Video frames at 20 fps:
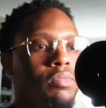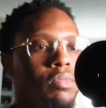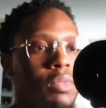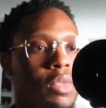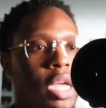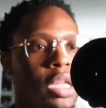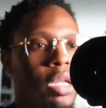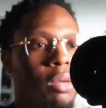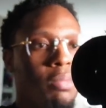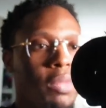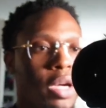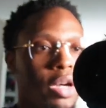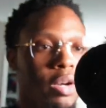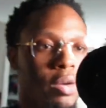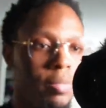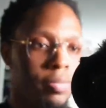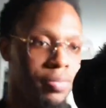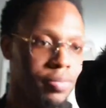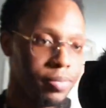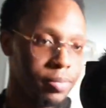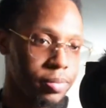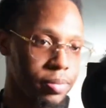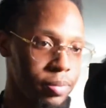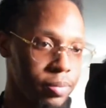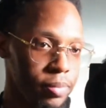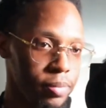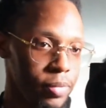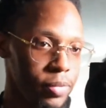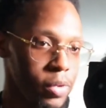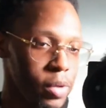they look better
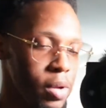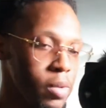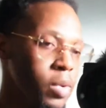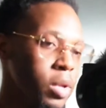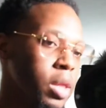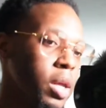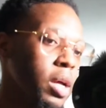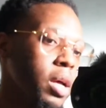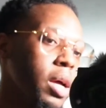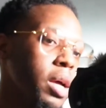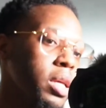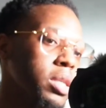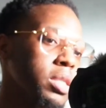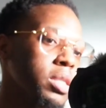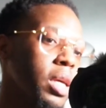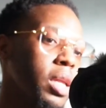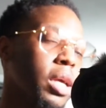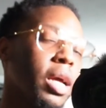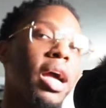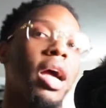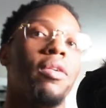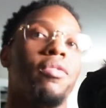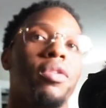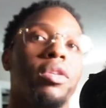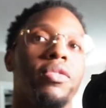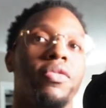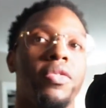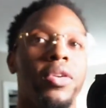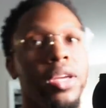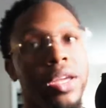with the aesthetic I have for
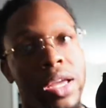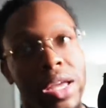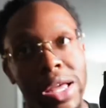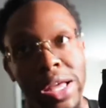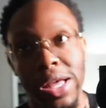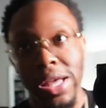the fit.